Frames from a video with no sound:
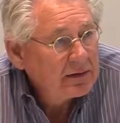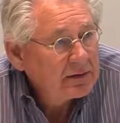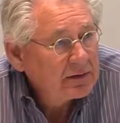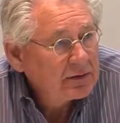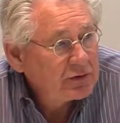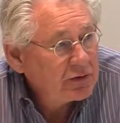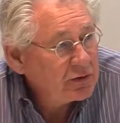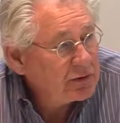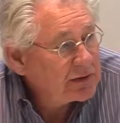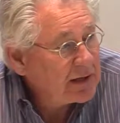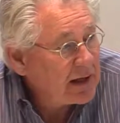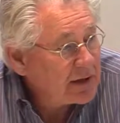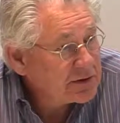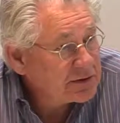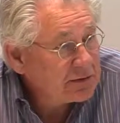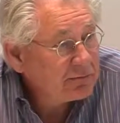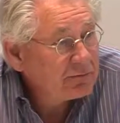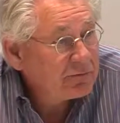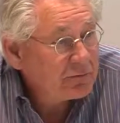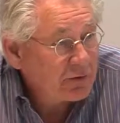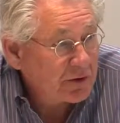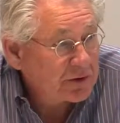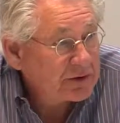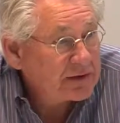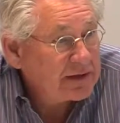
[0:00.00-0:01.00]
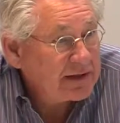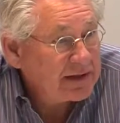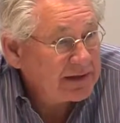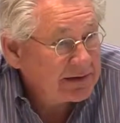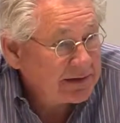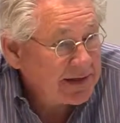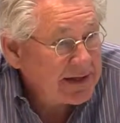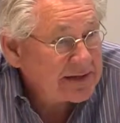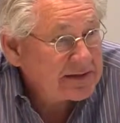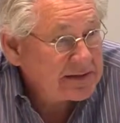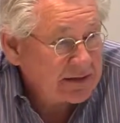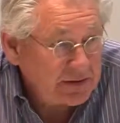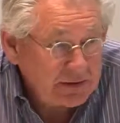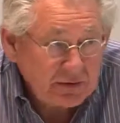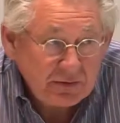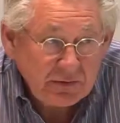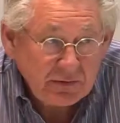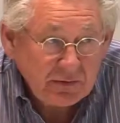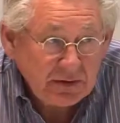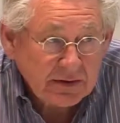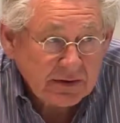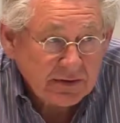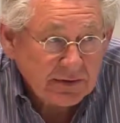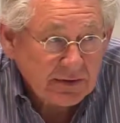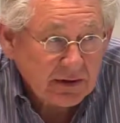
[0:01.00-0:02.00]
2014, less than 2
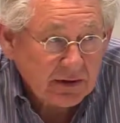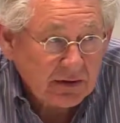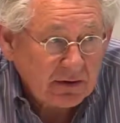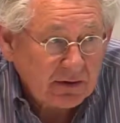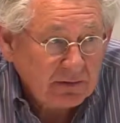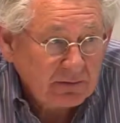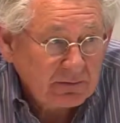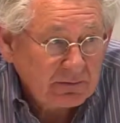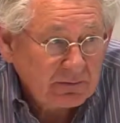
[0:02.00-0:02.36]
years ago.